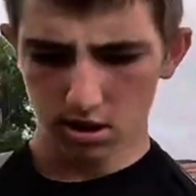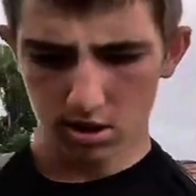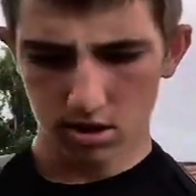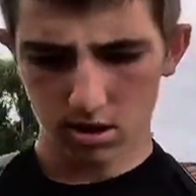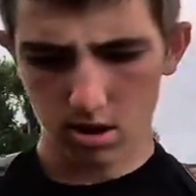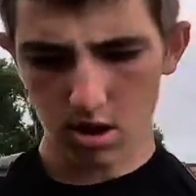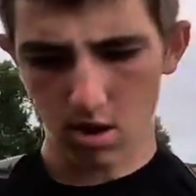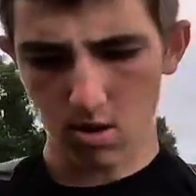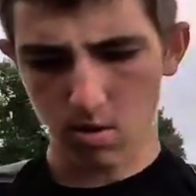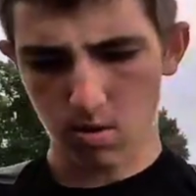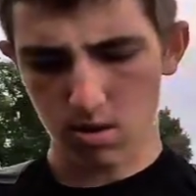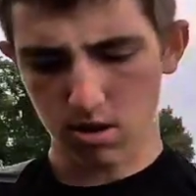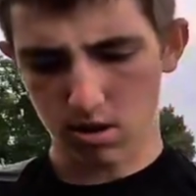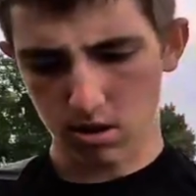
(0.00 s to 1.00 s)

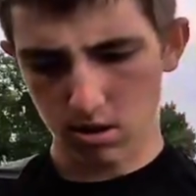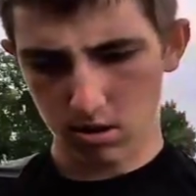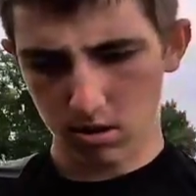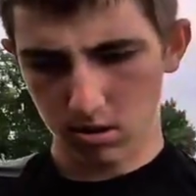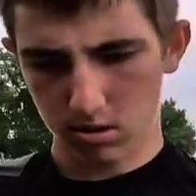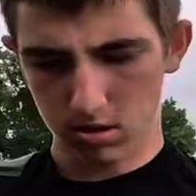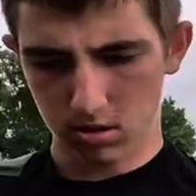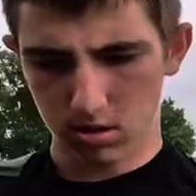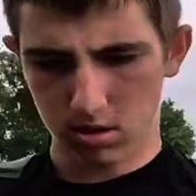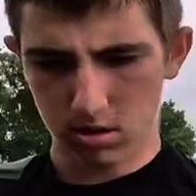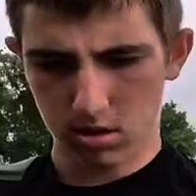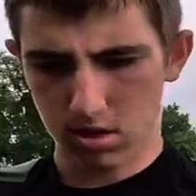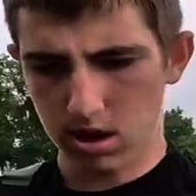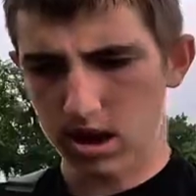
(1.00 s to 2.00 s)
So
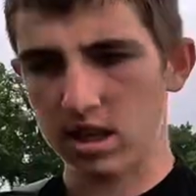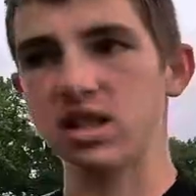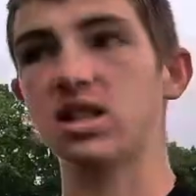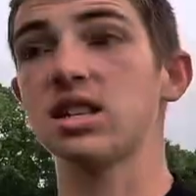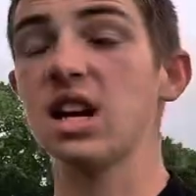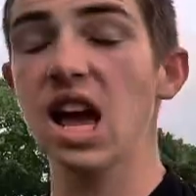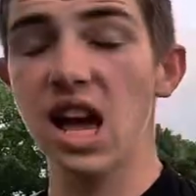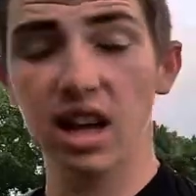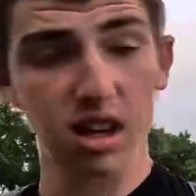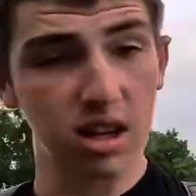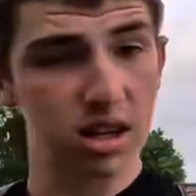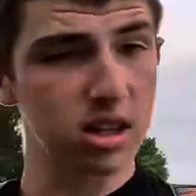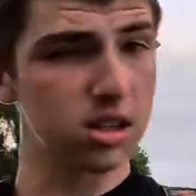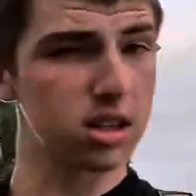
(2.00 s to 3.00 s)
it
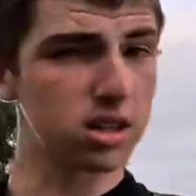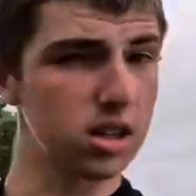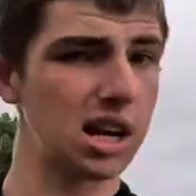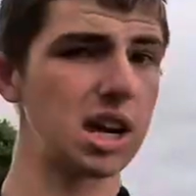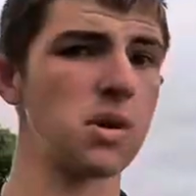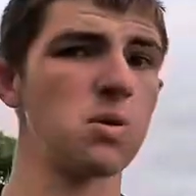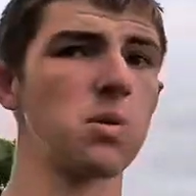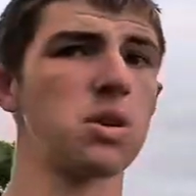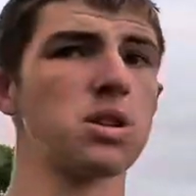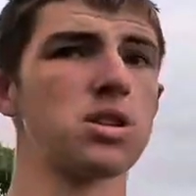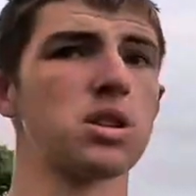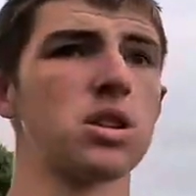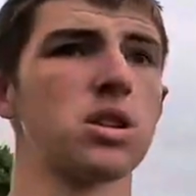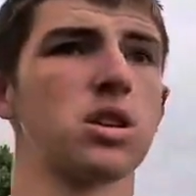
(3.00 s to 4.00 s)
said that it
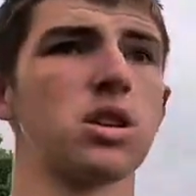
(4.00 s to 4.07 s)
was